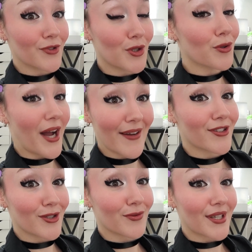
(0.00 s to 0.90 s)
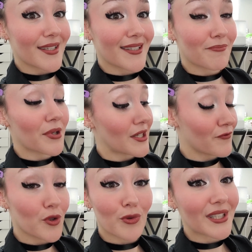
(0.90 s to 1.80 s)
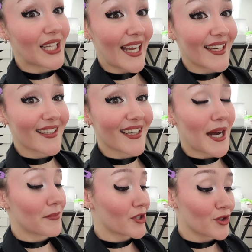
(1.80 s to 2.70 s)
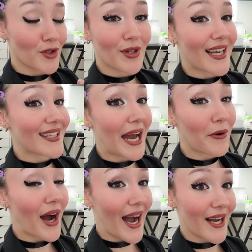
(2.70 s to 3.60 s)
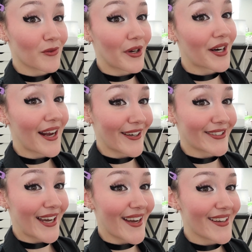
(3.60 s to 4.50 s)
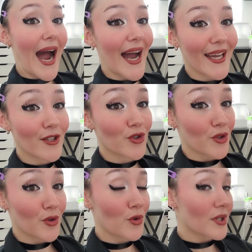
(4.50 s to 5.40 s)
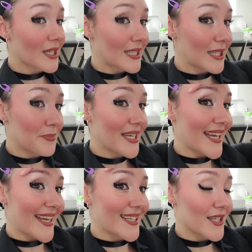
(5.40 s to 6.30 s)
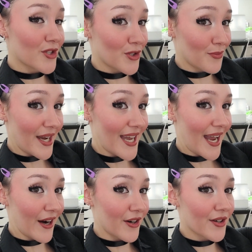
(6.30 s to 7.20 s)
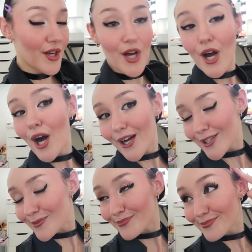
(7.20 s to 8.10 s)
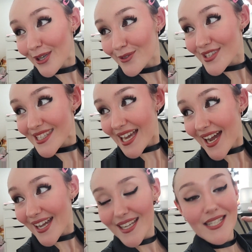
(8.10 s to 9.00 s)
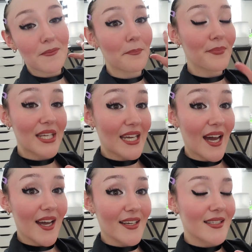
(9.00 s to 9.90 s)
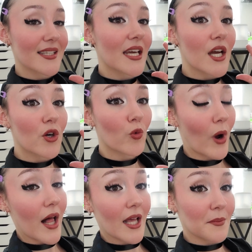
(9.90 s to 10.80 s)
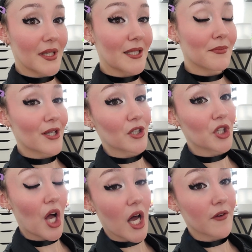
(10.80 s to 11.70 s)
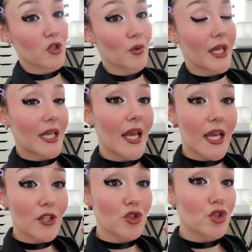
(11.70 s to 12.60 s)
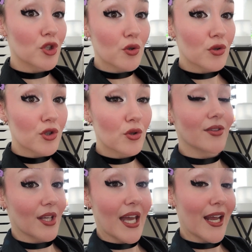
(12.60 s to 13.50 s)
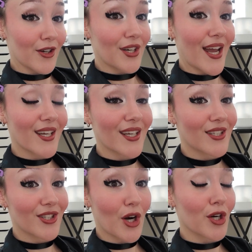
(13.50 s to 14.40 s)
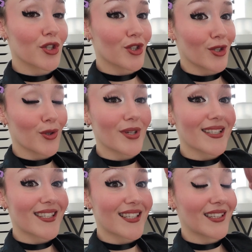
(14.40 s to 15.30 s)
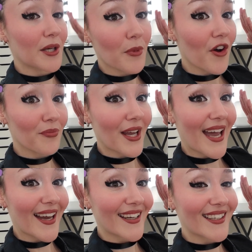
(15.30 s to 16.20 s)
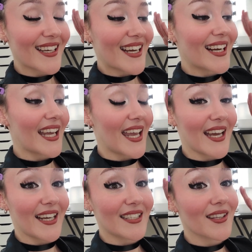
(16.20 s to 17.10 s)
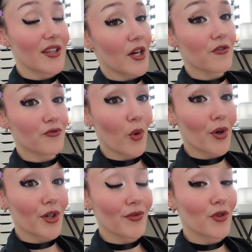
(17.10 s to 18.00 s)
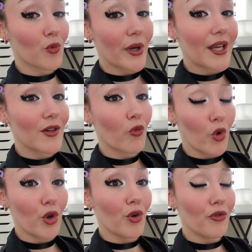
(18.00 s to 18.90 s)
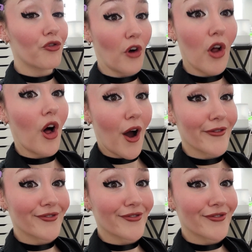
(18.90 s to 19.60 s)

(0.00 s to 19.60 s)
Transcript: You don't have to do this, but if you would like, I'm gonna show you guys how I wear a hairnet. I do clip it in to my hair on both sides because while I'm in the middle of doing a shoot, the hairnet can start to slip off my head, and therefore the wig will fall off.